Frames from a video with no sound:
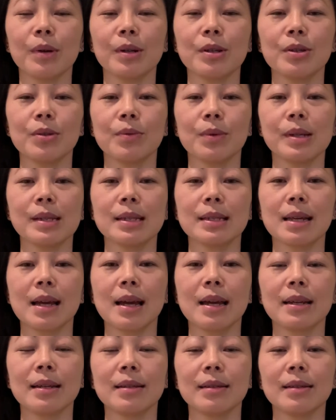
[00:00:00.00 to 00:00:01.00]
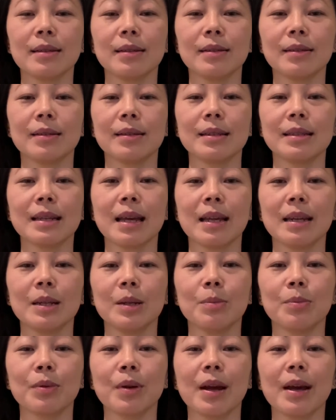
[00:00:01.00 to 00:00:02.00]
to do one side, 10
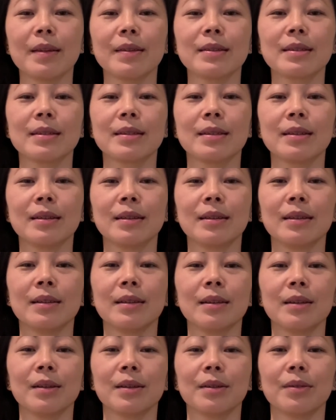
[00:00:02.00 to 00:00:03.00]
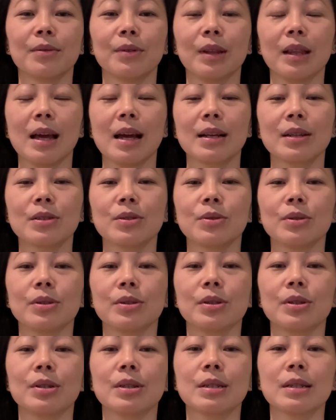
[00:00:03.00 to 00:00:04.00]
deep breaths, relax
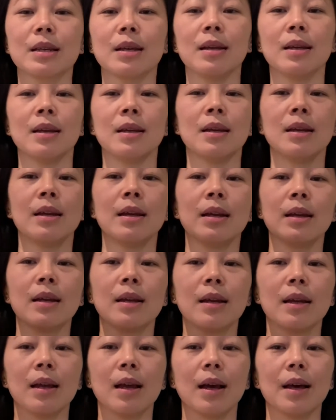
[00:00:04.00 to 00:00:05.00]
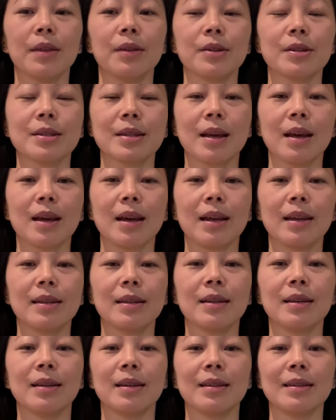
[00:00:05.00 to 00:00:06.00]
shoulders, other side,
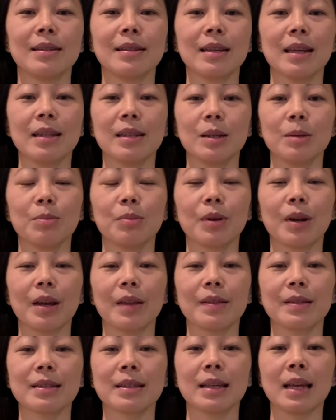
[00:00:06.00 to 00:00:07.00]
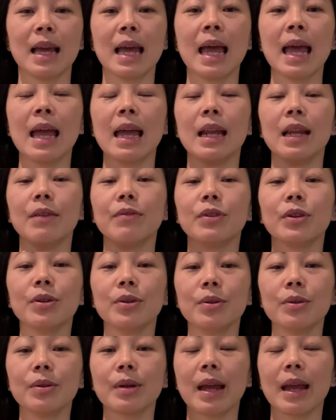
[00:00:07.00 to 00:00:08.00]
10 deep breaths. And if
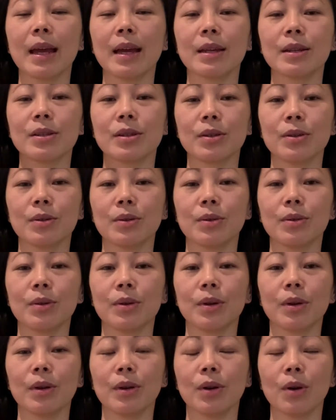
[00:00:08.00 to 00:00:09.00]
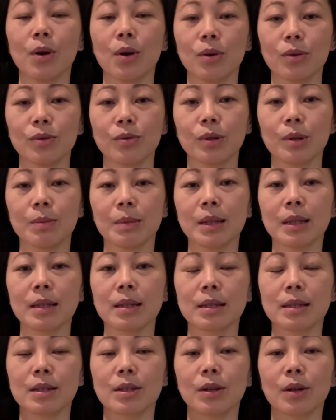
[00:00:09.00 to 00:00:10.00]
you can't do your own treatment,
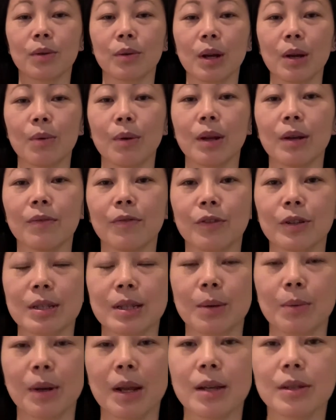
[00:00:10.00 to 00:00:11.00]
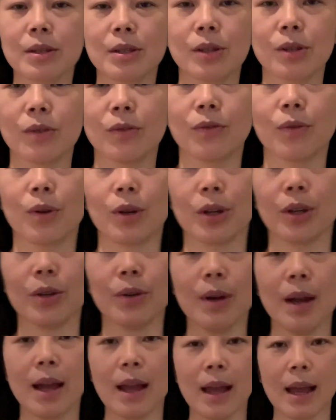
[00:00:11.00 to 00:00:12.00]
this is a great one for someone else to do for
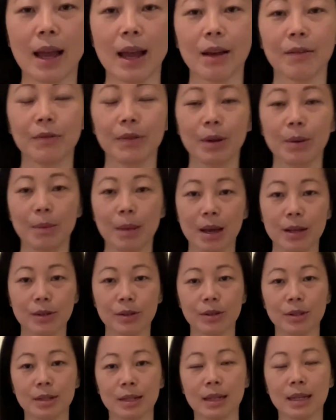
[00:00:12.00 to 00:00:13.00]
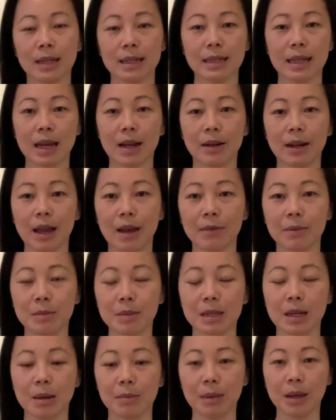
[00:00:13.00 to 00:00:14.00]
you. Have them, as you're sitting down, have them
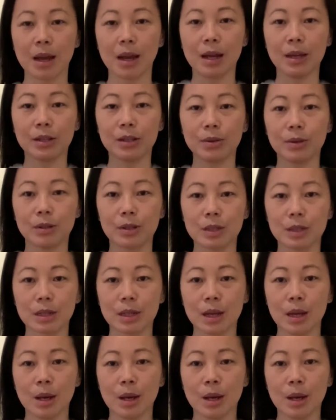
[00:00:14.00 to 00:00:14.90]
stand behind you and just